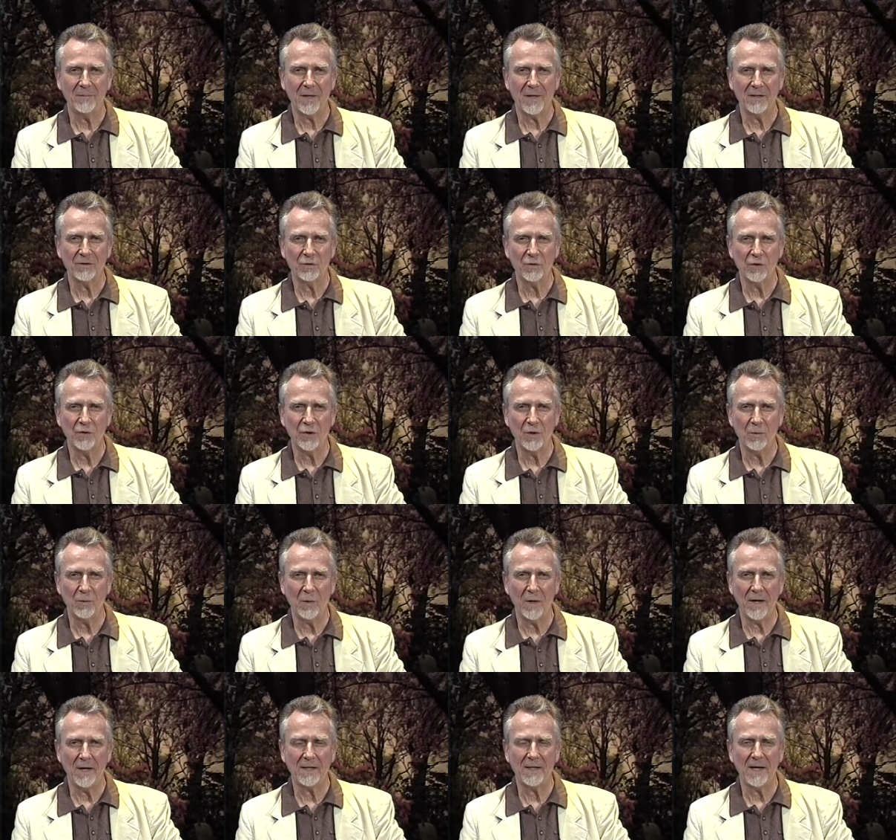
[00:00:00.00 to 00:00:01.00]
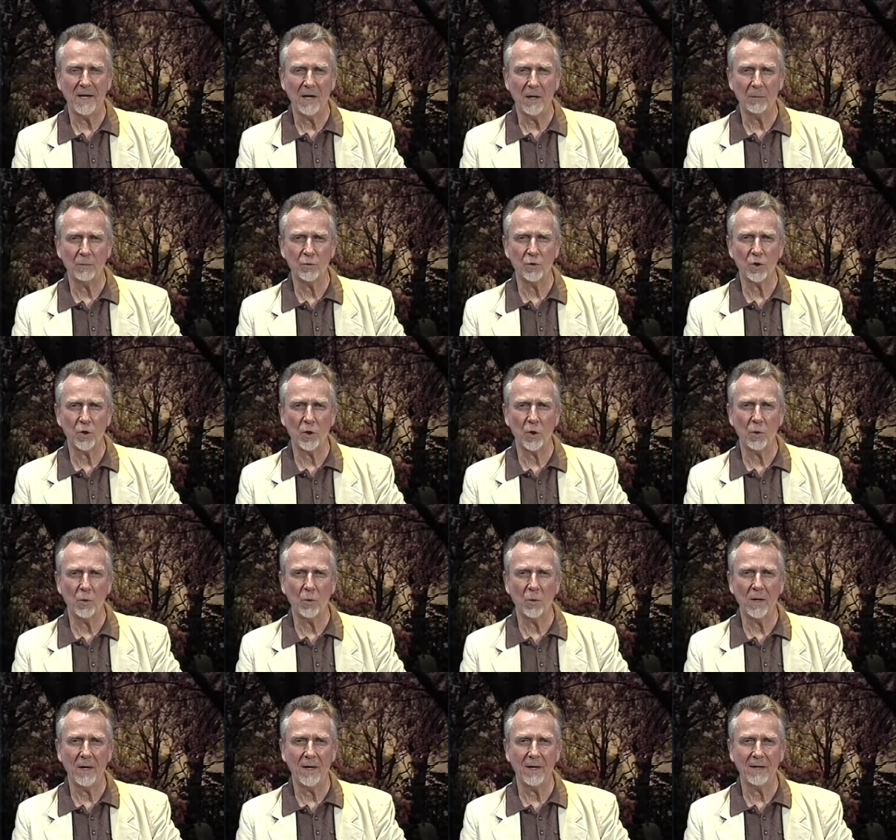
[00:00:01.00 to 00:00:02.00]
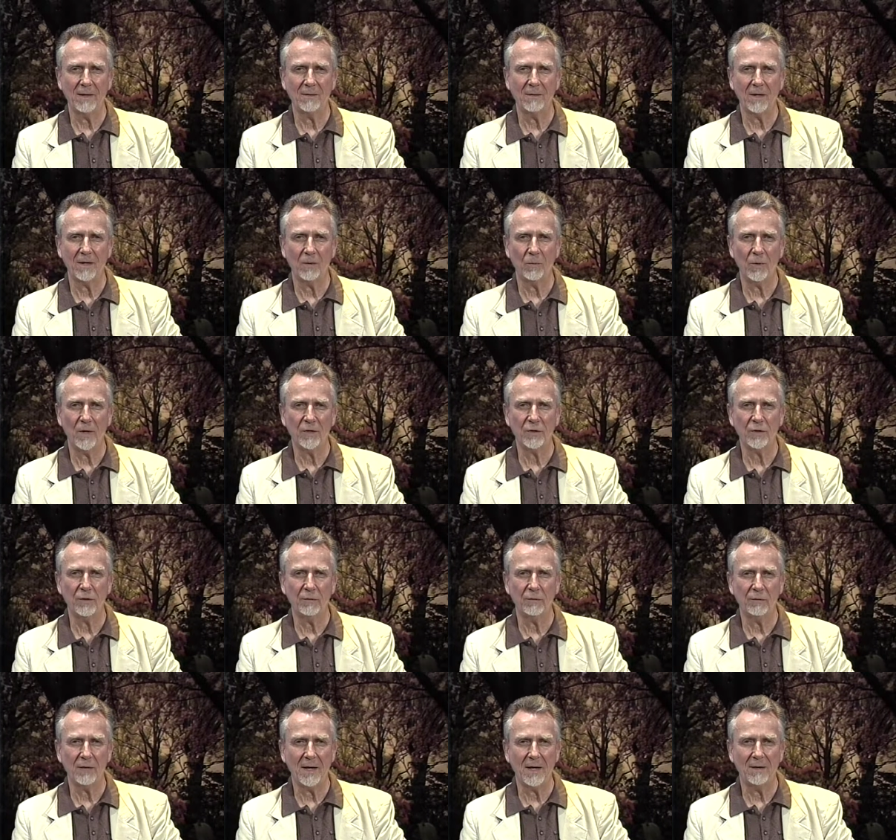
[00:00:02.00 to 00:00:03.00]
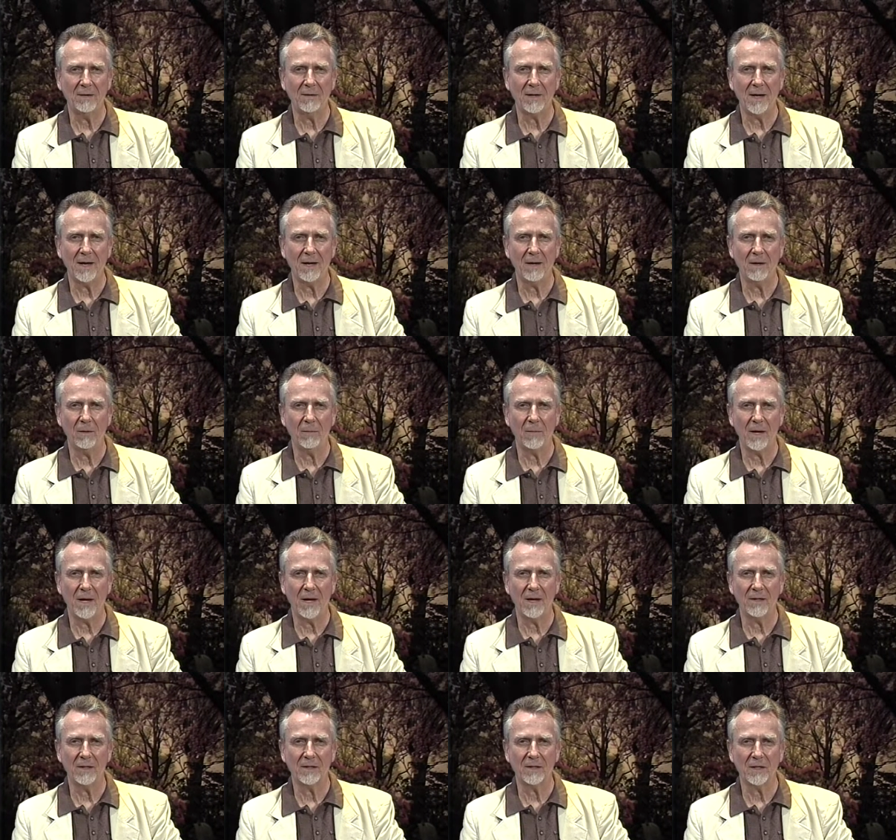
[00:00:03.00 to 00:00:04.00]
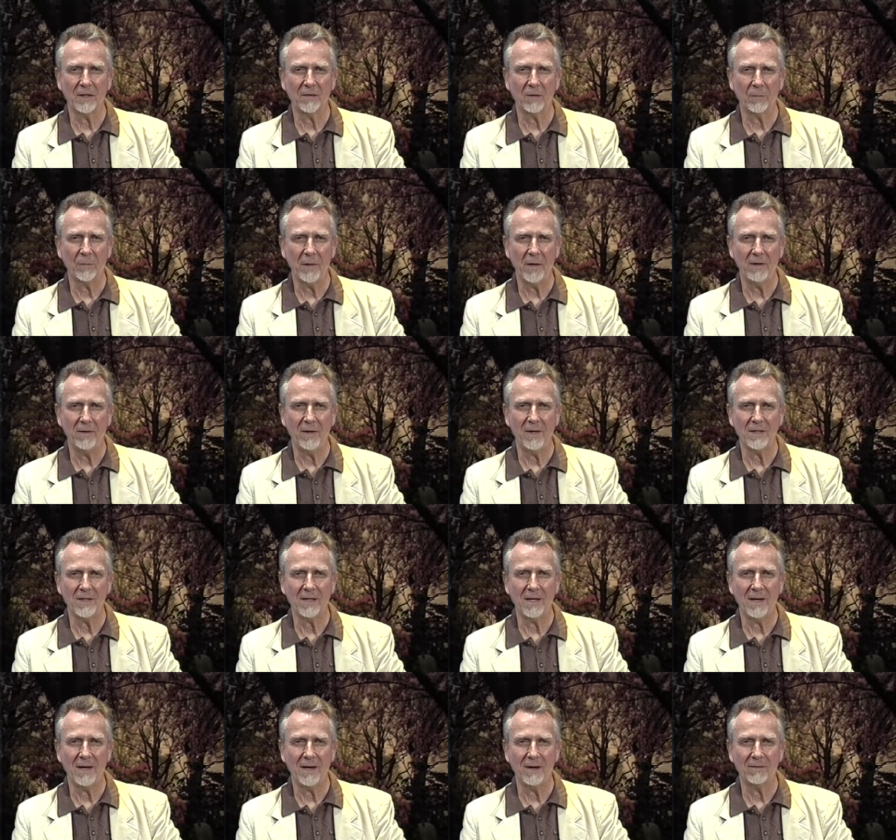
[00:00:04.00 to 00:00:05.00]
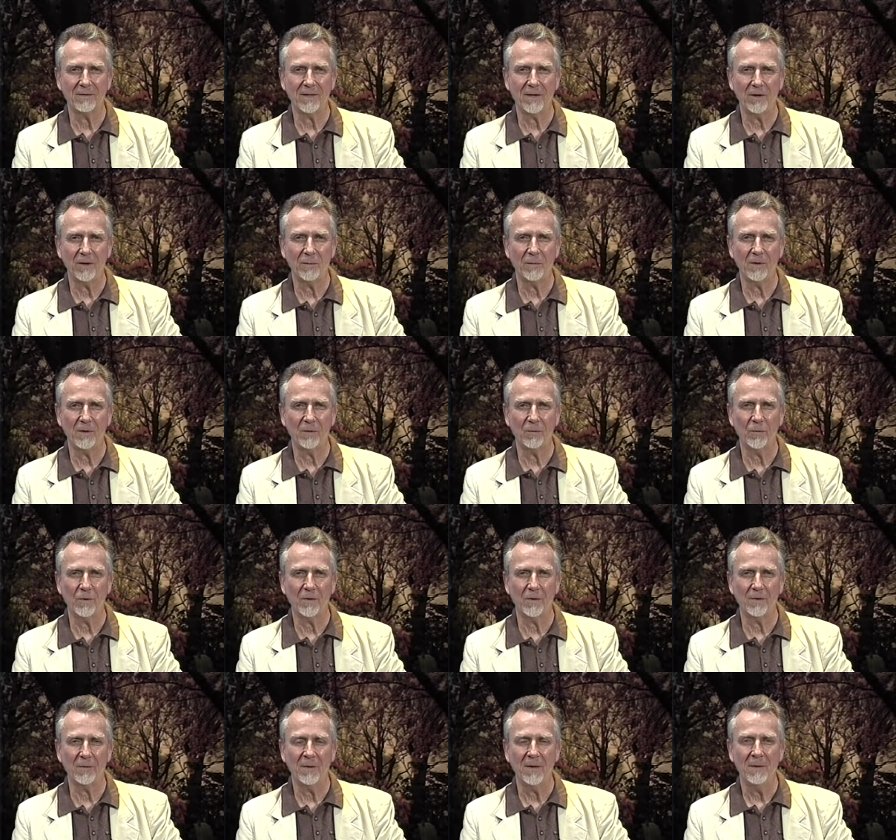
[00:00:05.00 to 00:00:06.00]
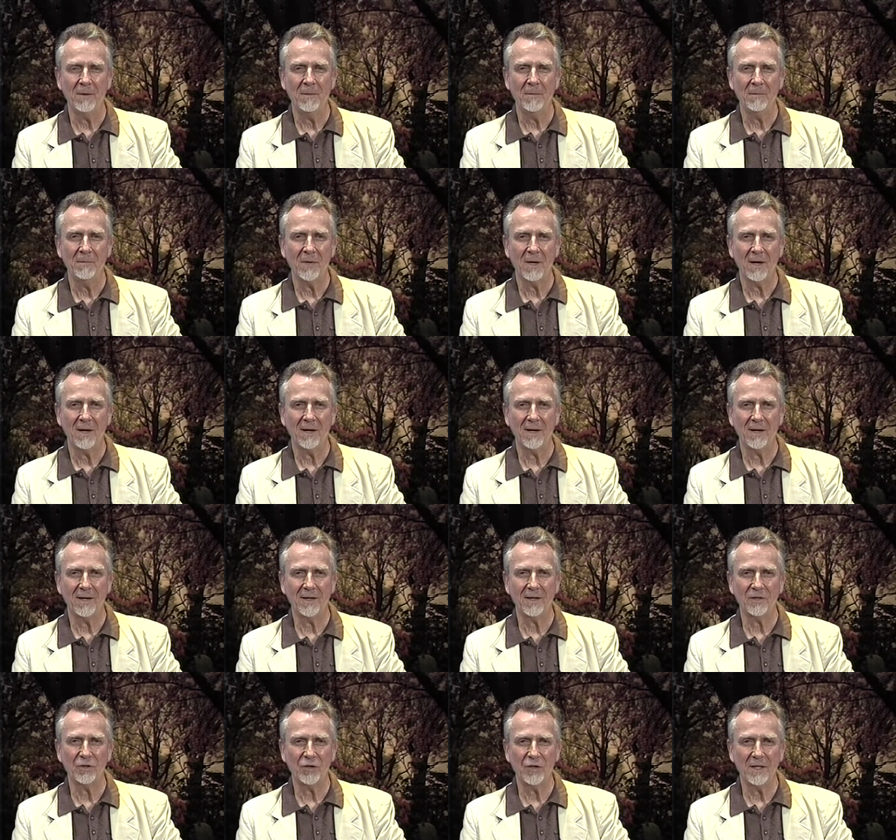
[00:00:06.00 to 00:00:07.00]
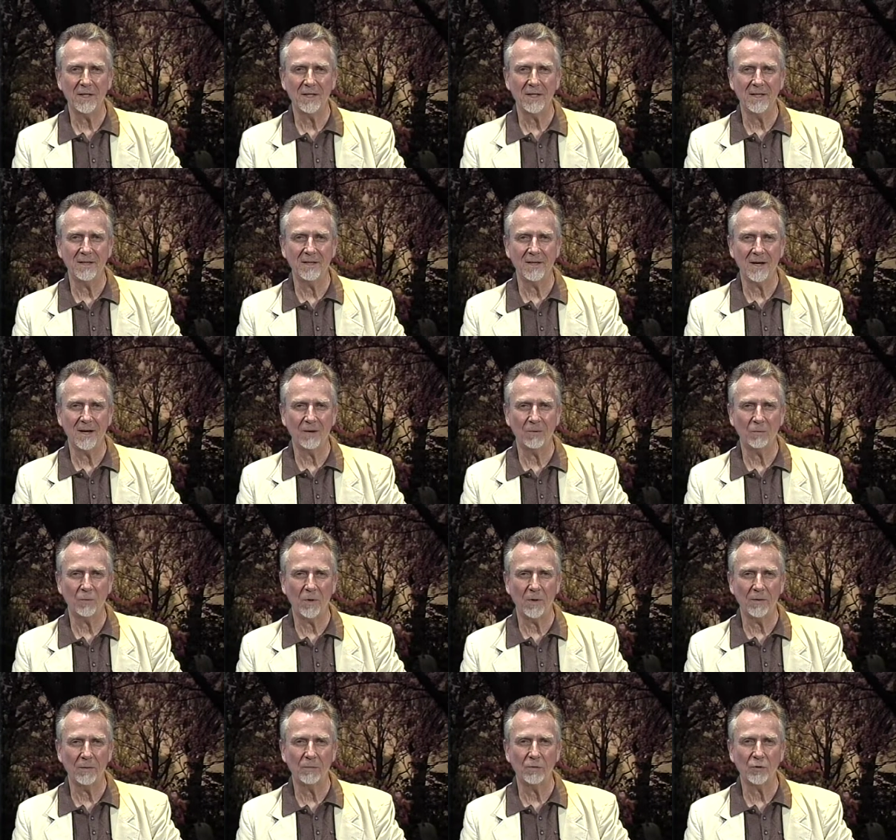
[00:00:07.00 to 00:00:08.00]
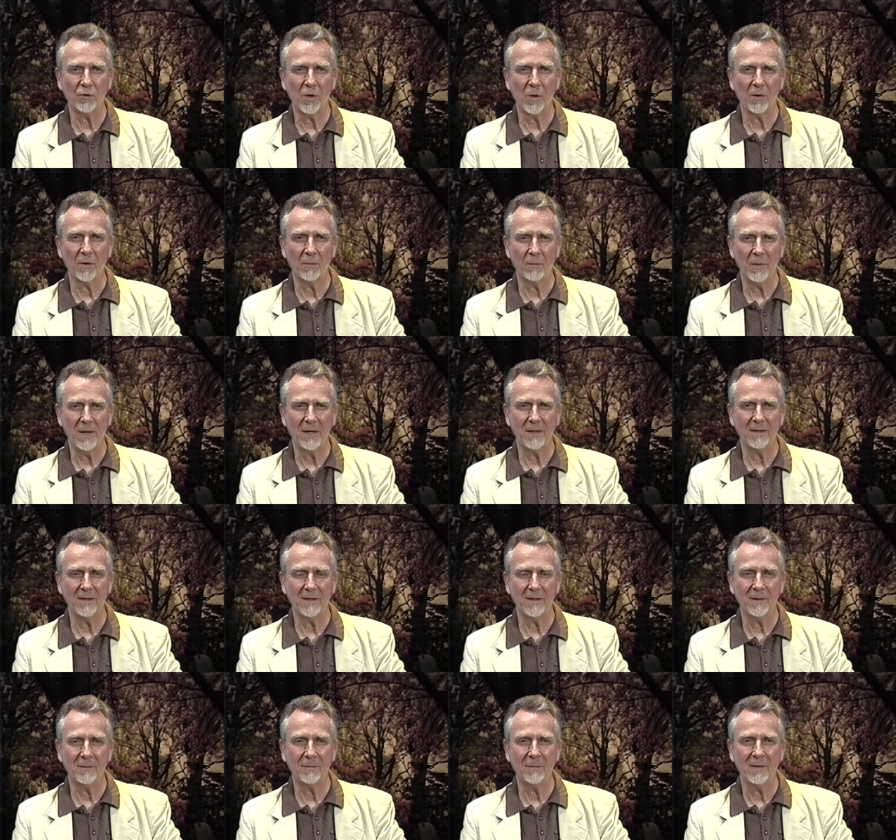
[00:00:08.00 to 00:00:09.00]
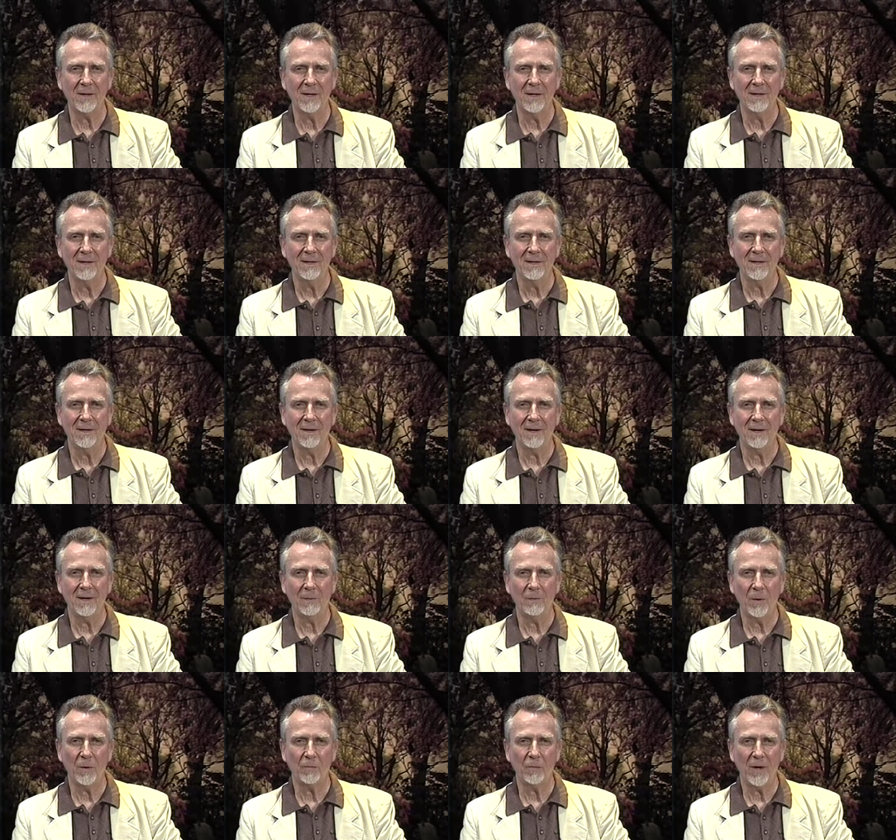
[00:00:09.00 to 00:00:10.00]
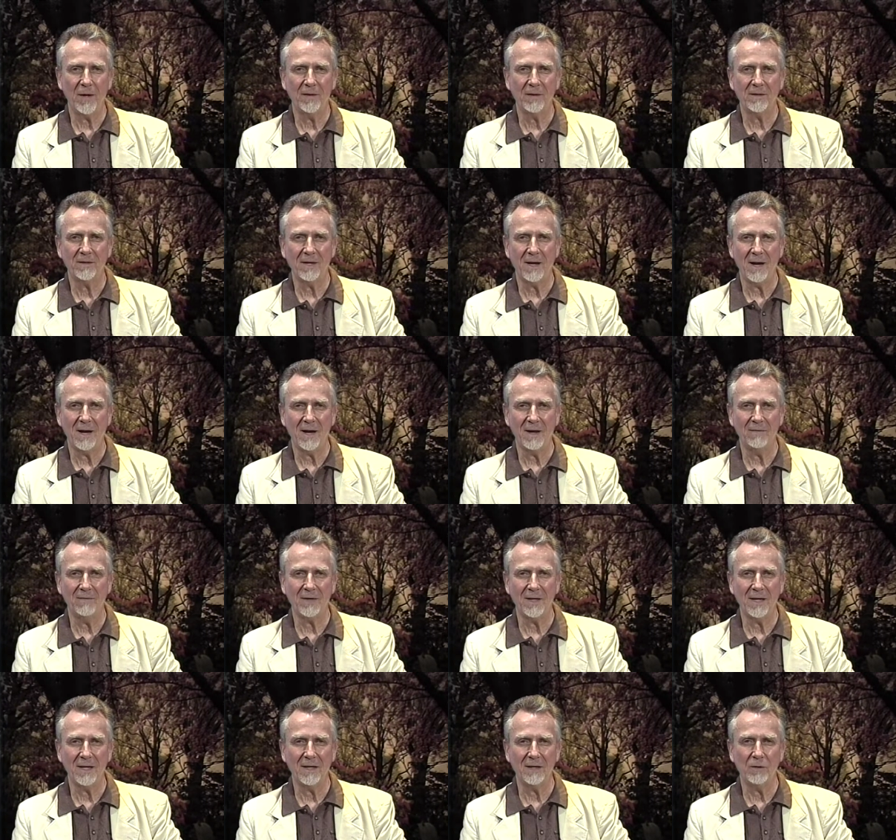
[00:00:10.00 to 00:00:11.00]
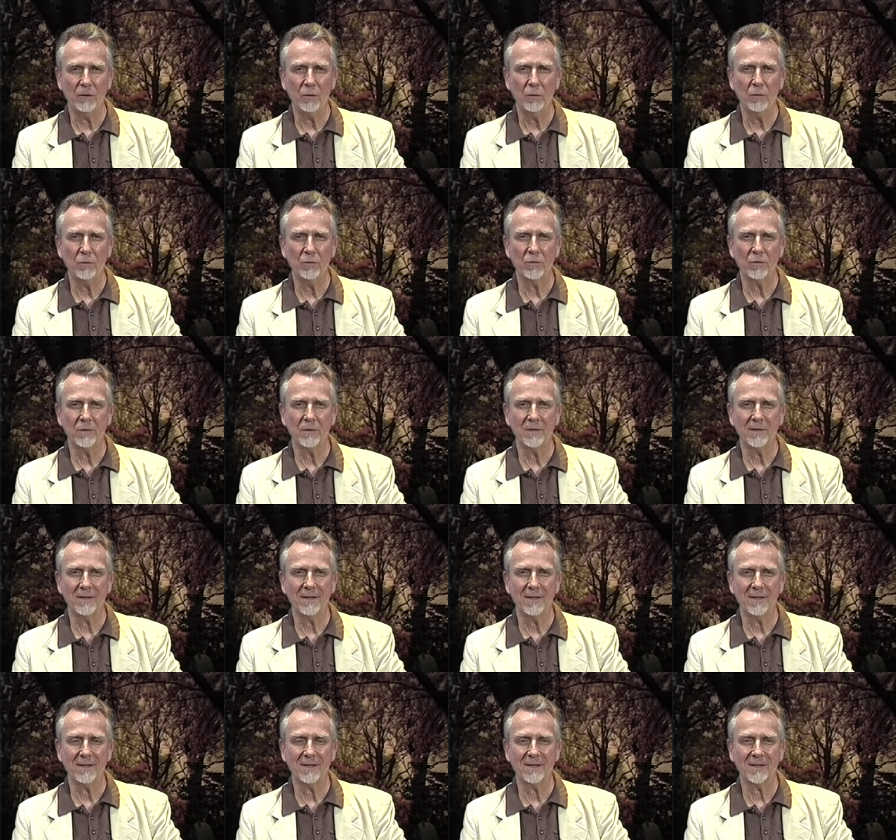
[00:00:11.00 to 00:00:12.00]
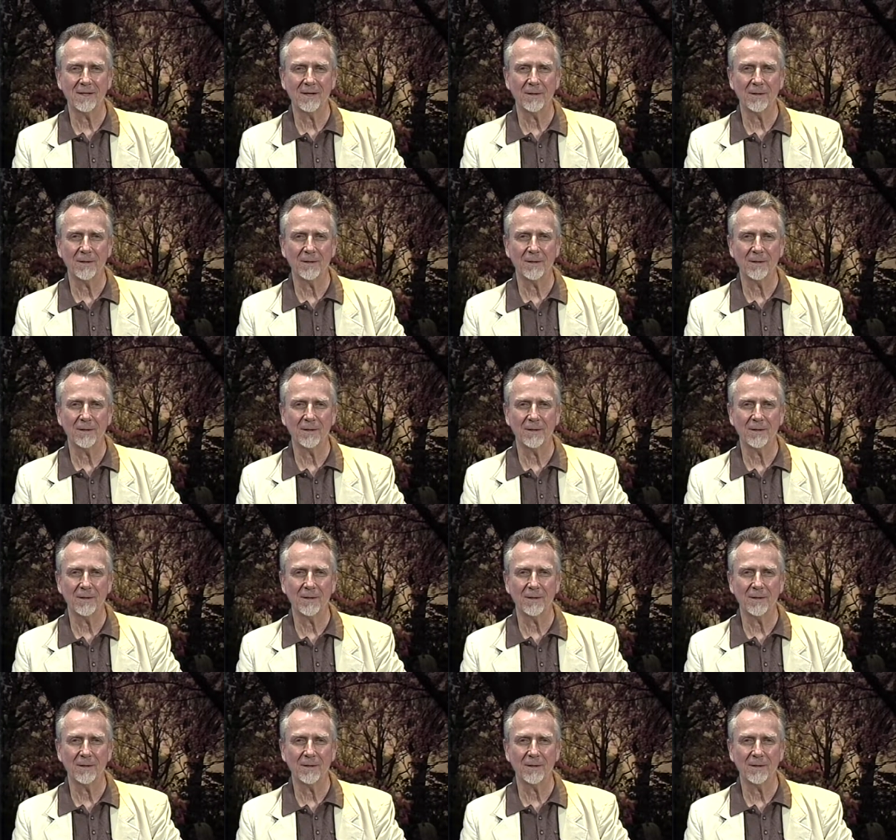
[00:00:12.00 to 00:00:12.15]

she wanted to help Joe, and once she found out about the parents and how terrible they were, she did not want Joe to meet them, but rather to have the illusion that